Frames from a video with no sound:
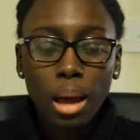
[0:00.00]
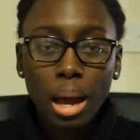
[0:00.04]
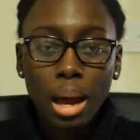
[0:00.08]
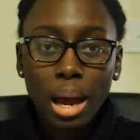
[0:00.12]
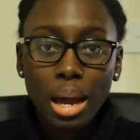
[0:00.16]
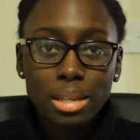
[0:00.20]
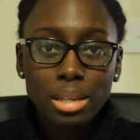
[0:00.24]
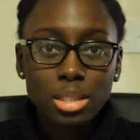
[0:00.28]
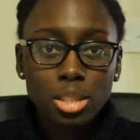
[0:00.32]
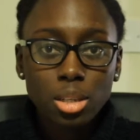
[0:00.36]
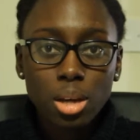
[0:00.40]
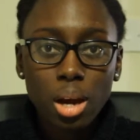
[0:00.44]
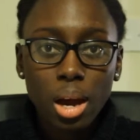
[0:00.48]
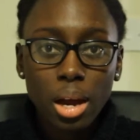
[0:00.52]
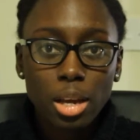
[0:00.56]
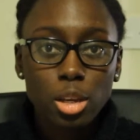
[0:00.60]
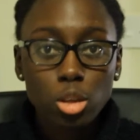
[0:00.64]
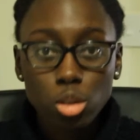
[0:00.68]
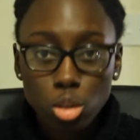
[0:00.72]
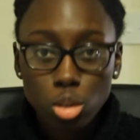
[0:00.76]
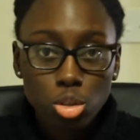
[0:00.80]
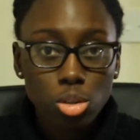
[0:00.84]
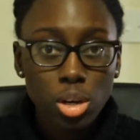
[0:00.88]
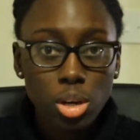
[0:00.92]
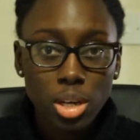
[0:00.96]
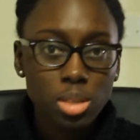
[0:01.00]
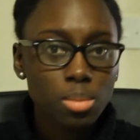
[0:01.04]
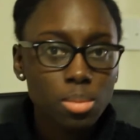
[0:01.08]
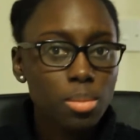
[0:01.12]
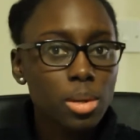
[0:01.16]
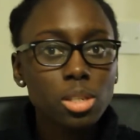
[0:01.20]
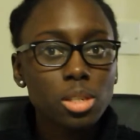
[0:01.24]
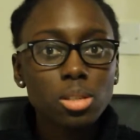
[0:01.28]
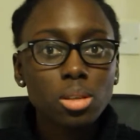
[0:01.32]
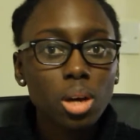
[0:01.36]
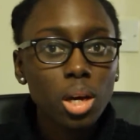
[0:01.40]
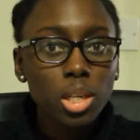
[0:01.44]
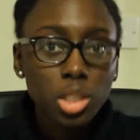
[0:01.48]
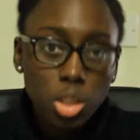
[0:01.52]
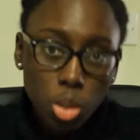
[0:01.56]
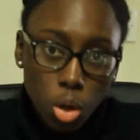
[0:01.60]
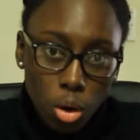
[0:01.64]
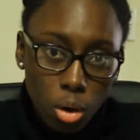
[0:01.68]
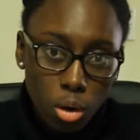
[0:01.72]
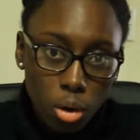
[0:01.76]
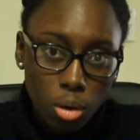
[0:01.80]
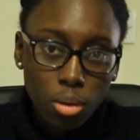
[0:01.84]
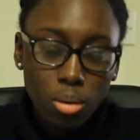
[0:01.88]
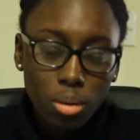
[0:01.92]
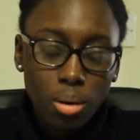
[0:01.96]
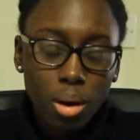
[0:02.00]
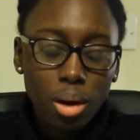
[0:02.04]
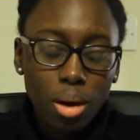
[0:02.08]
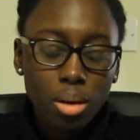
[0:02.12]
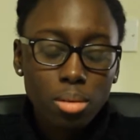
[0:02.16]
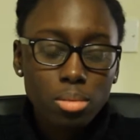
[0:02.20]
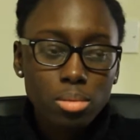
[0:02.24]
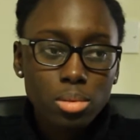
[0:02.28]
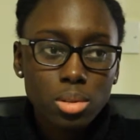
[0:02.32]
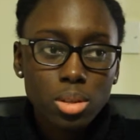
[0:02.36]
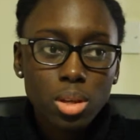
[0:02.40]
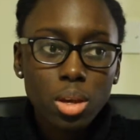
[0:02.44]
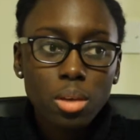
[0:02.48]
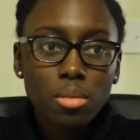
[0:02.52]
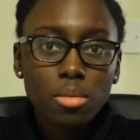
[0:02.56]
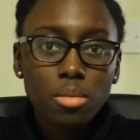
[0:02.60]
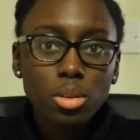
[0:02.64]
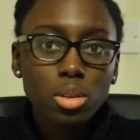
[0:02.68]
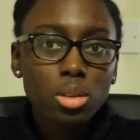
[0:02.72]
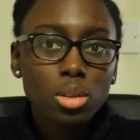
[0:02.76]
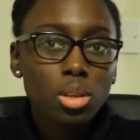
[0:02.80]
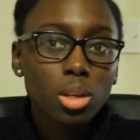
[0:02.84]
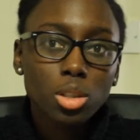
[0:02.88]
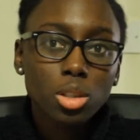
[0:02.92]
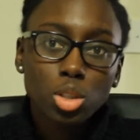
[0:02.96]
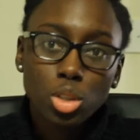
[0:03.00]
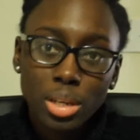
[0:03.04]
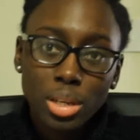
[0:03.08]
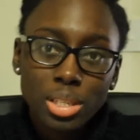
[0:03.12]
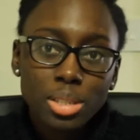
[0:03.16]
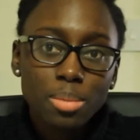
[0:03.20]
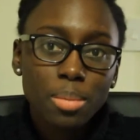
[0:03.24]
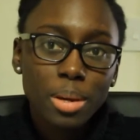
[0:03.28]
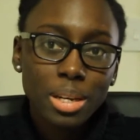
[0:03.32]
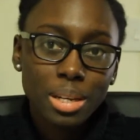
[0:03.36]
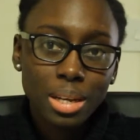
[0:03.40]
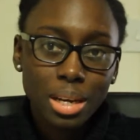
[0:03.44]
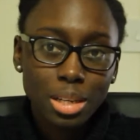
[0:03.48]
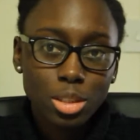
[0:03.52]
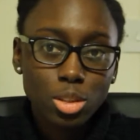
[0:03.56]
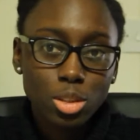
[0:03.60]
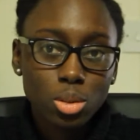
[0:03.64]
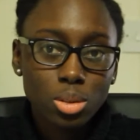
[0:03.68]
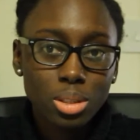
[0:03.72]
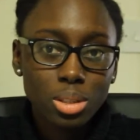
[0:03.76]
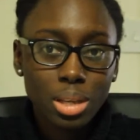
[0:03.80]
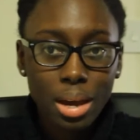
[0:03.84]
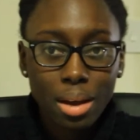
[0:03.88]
And I use Tresemme, so I know even the Tresemme naturals,